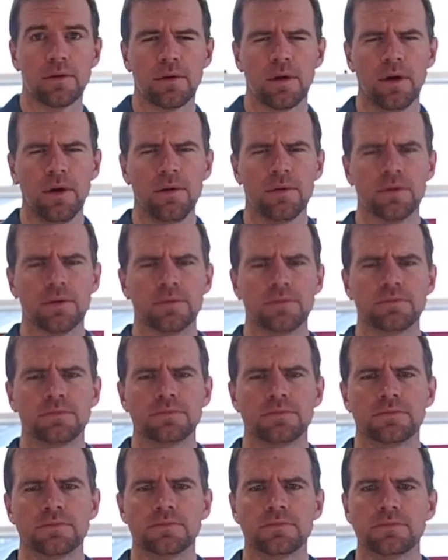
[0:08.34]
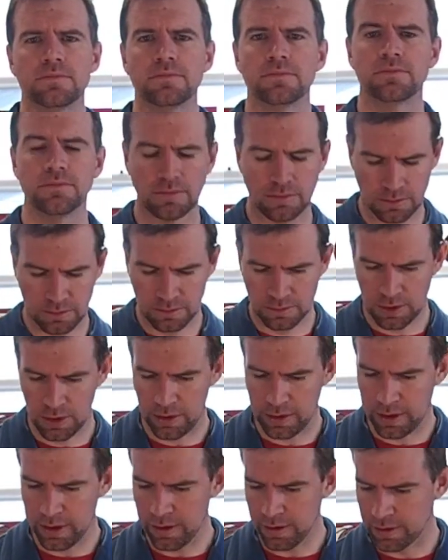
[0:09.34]
Oh,
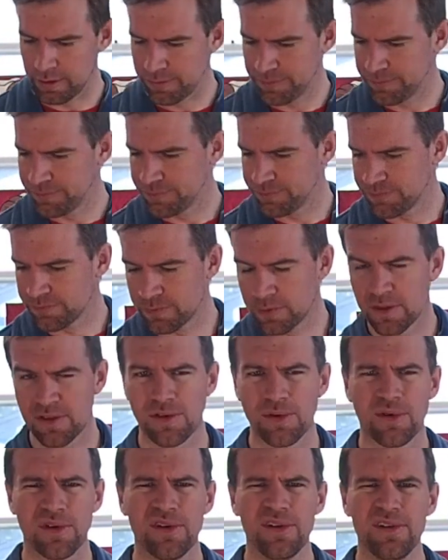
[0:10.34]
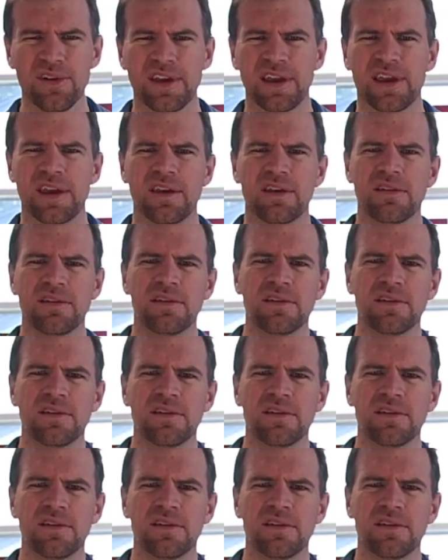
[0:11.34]
you're here. So early.